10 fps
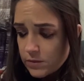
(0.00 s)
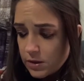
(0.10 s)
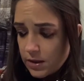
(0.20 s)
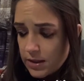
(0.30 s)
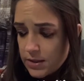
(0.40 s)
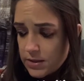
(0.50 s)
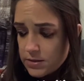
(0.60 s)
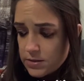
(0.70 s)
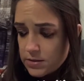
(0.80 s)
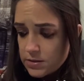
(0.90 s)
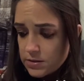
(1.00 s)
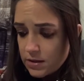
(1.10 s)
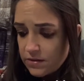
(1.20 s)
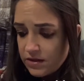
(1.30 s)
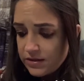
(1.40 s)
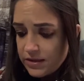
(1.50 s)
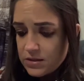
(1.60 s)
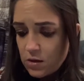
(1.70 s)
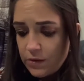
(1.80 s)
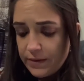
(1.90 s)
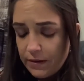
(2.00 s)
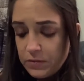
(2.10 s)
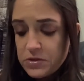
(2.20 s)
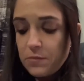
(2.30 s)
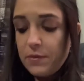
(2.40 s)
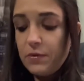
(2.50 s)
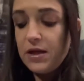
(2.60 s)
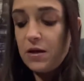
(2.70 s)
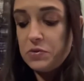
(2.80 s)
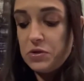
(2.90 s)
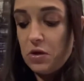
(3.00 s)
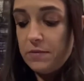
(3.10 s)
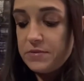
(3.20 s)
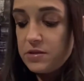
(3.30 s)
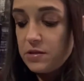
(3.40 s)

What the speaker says: And I think that's all on that one. So milky oat tops.